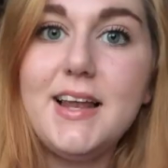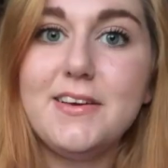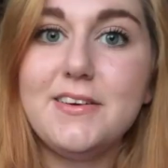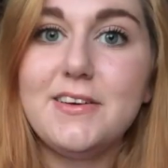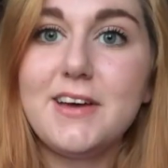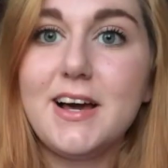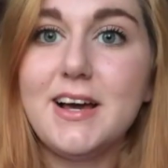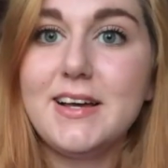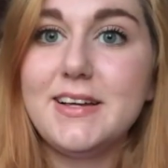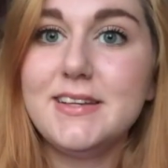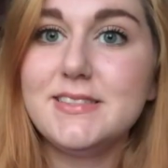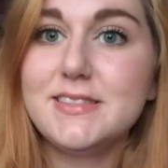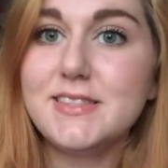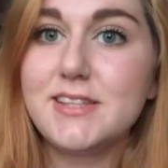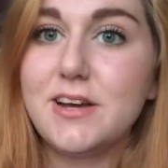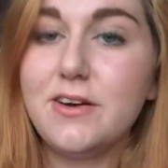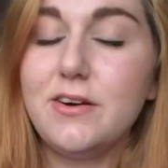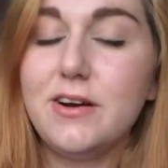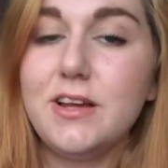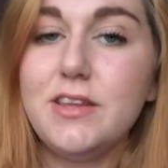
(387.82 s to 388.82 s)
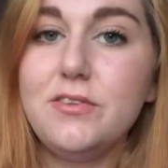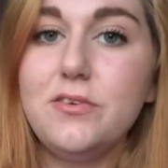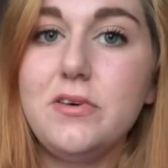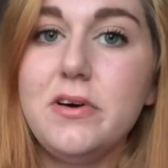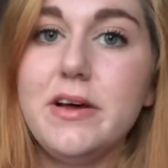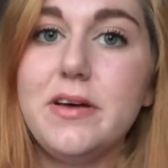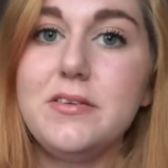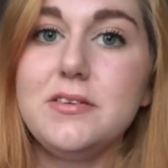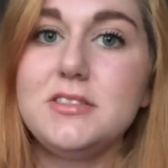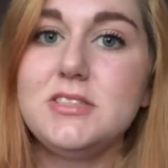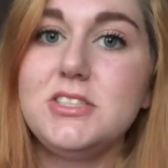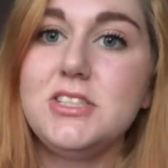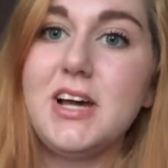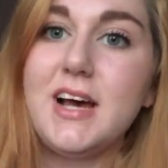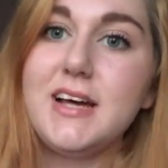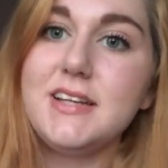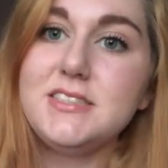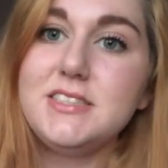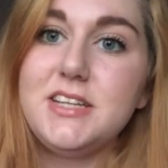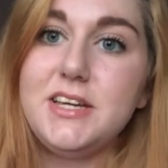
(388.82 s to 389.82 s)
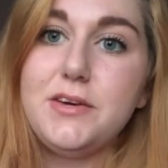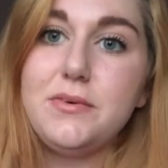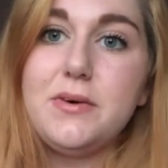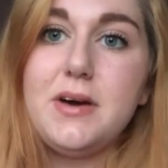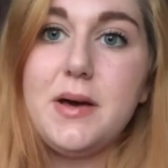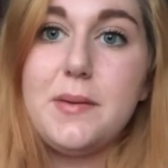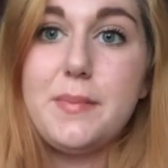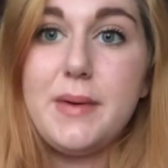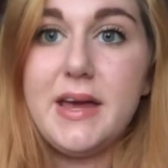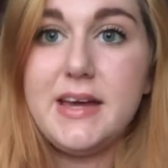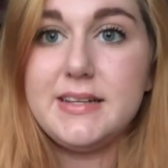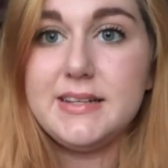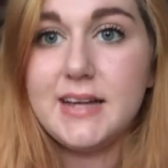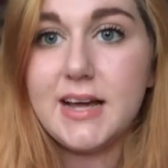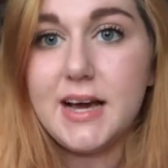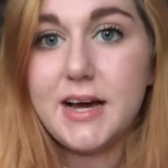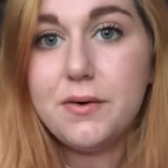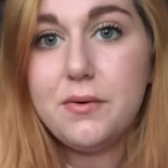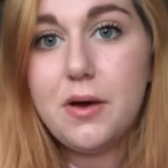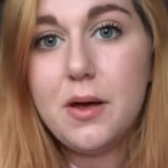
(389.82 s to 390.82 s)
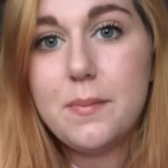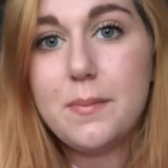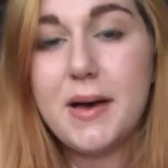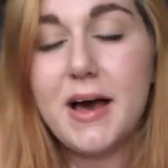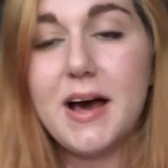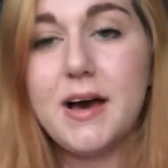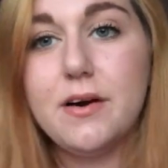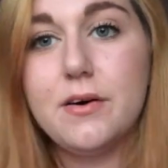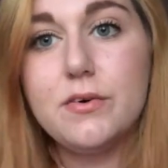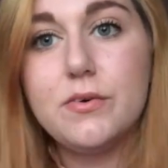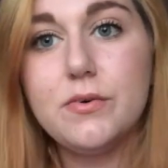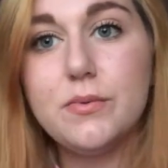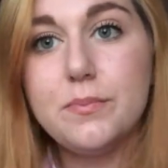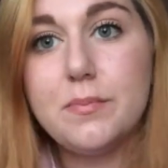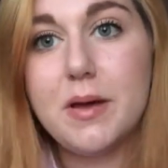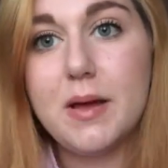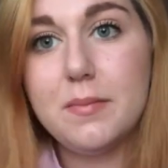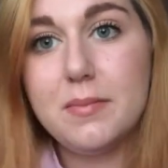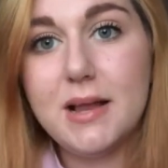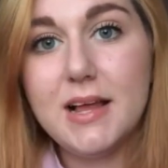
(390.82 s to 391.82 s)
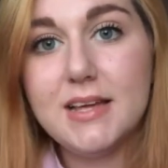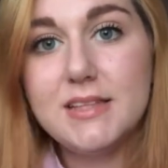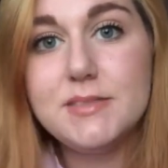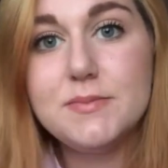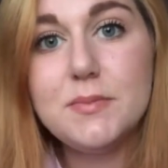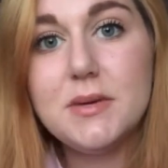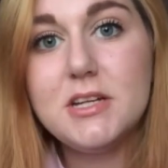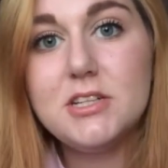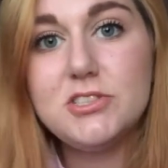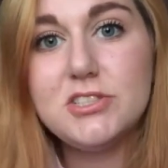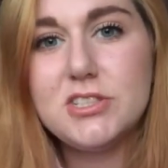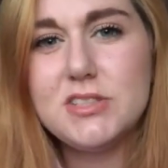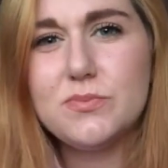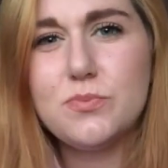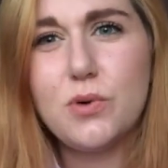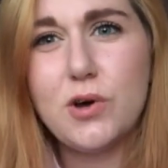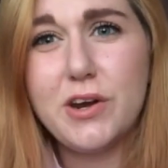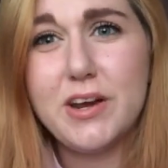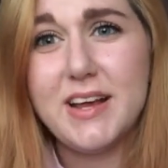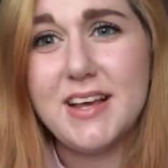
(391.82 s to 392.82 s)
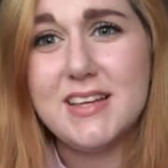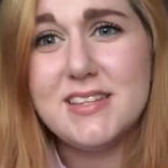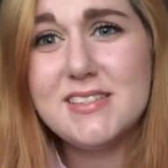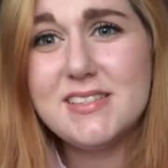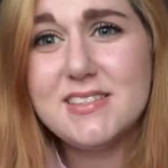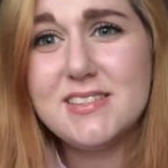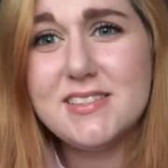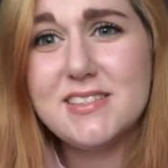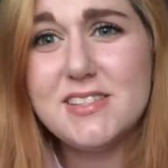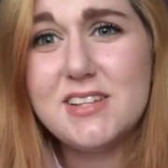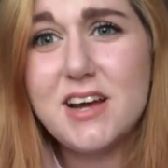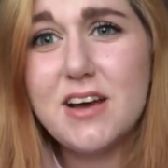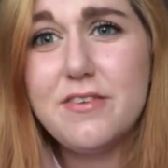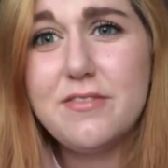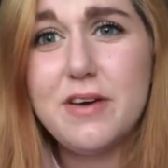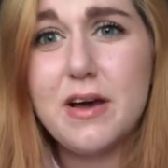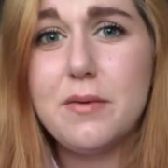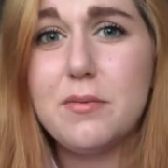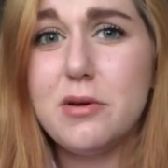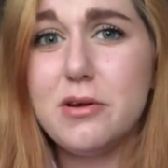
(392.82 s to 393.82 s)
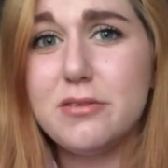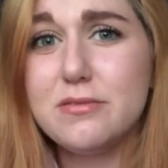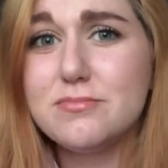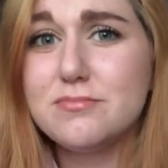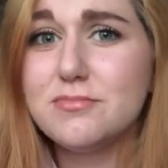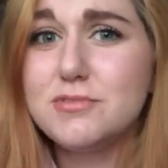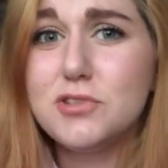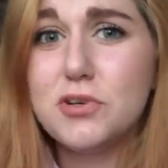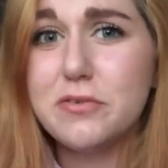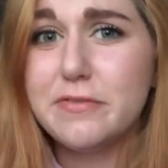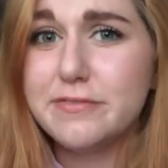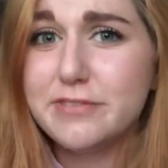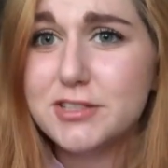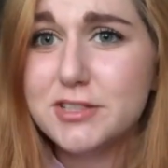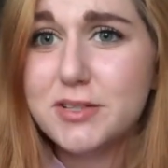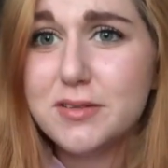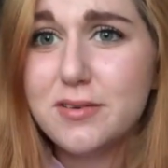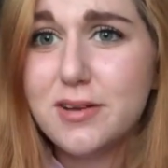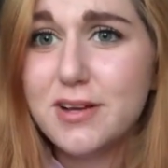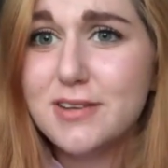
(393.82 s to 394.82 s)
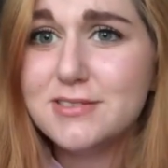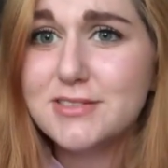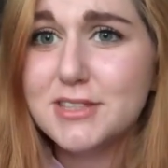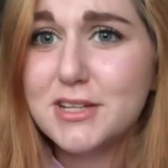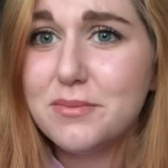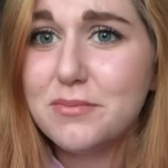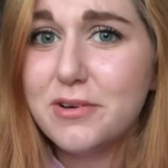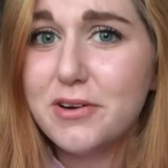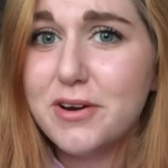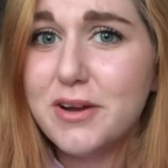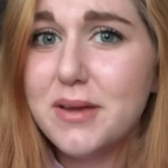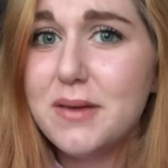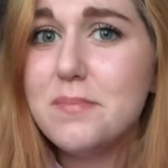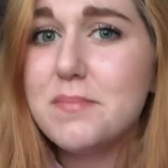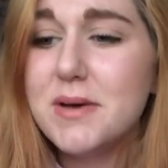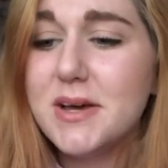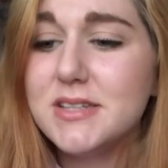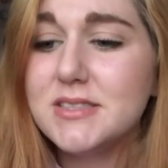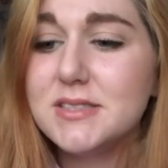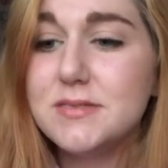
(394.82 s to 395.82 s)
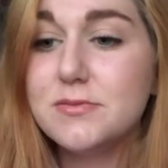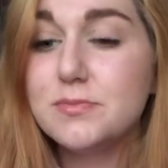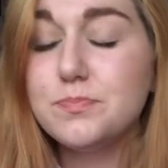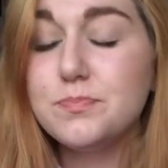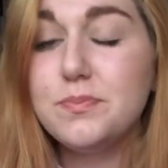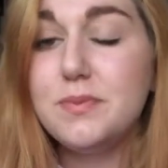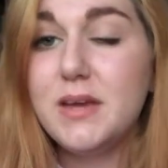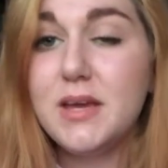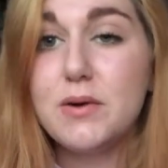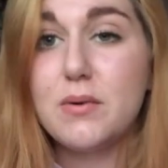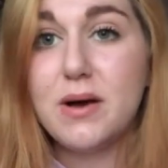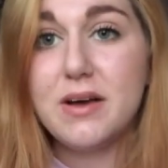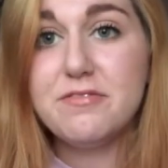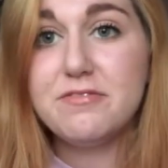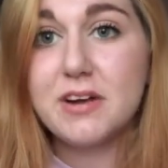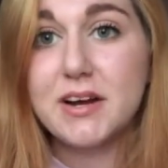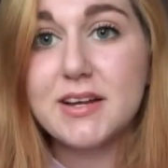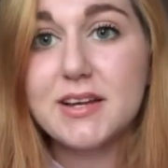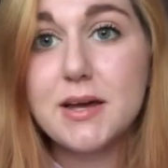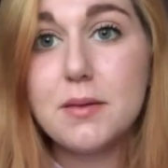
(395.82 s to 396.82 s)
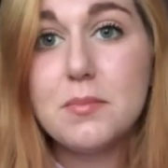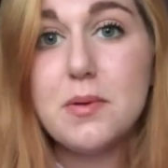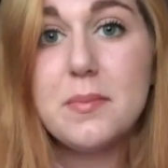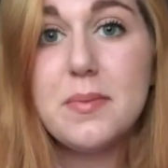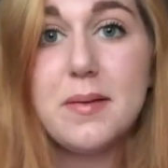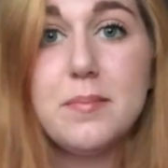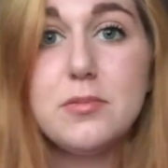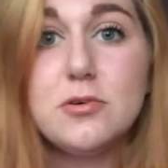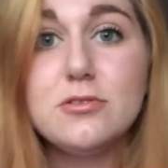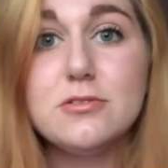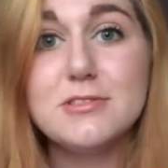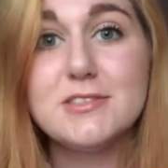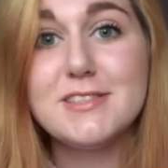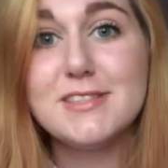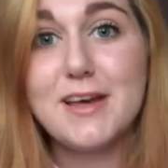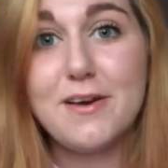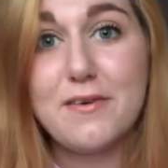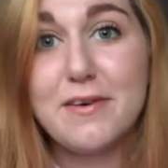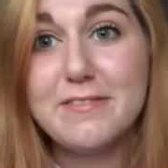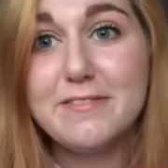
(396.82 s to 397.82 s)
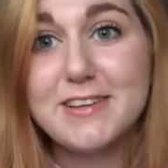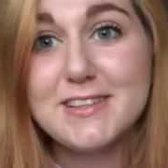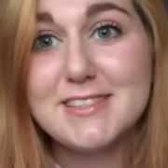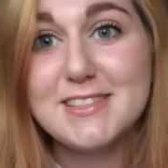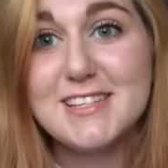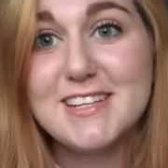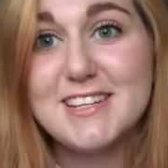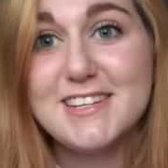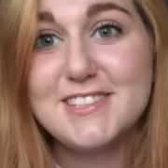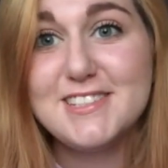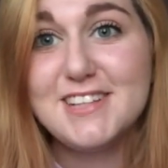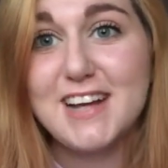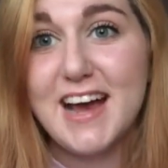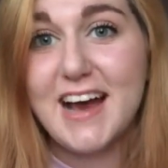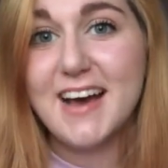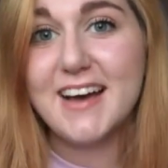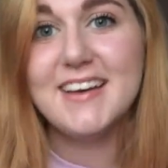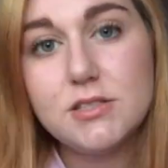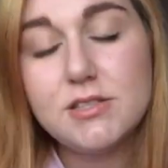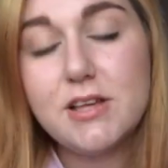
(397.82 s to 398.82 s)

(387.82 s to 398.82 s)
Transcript: Hello guys, so I thought I would chat to you a bit now about my placement, just what it is and stuff. I won't talk for too long, don't worry, but to be quite frank, I'm a bit bored, so I fancied a chat.